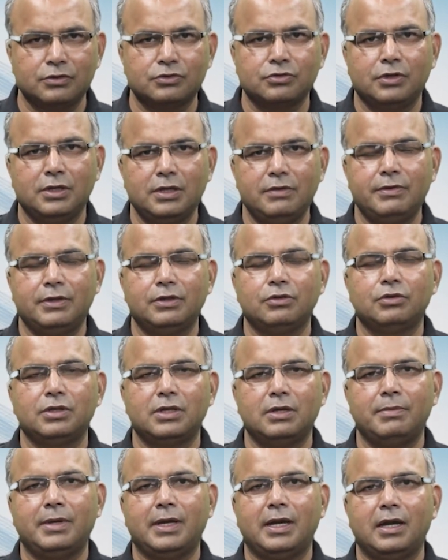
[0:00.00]
So even though
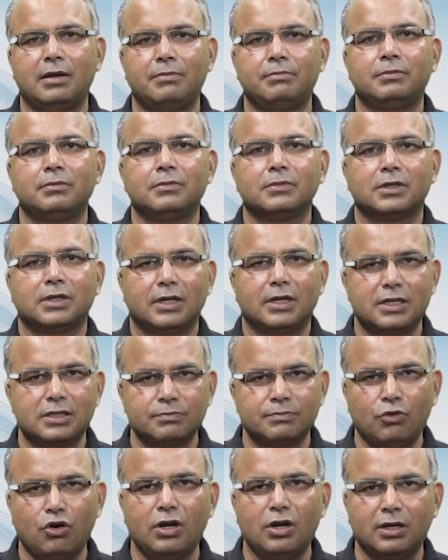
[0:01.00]
they may have
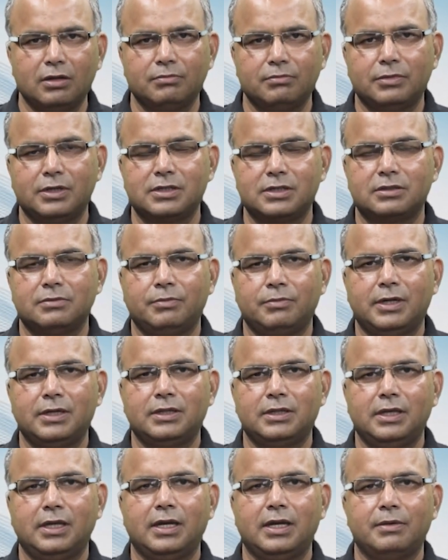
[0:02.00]
small numbers,
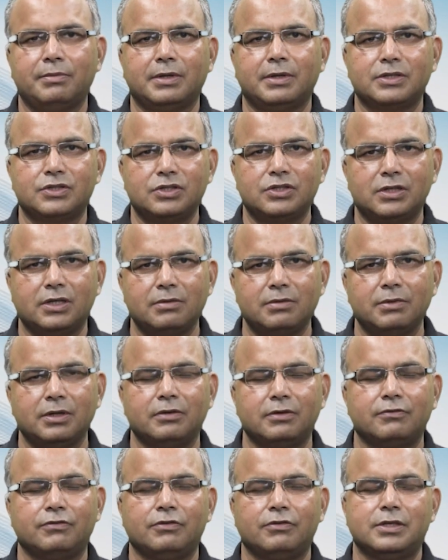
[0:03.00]
but they have considerable
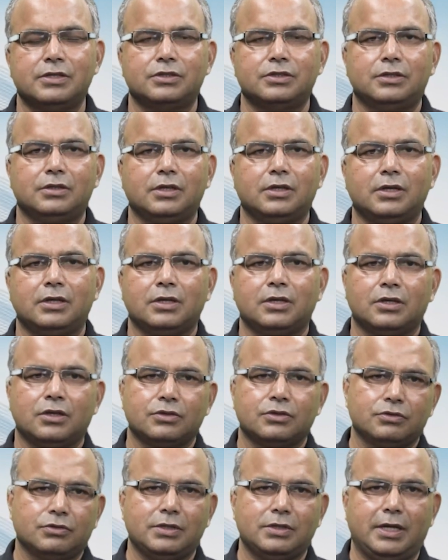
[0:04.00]
influence in the
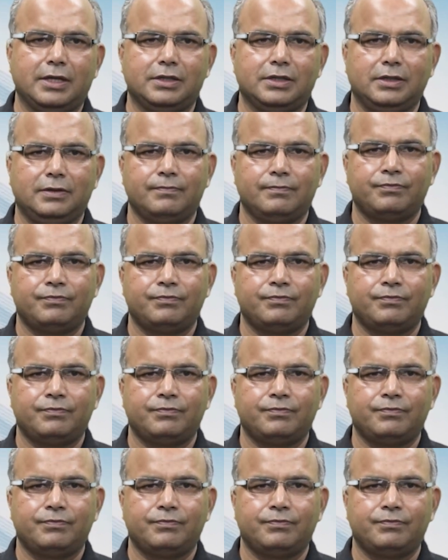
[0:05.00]
society.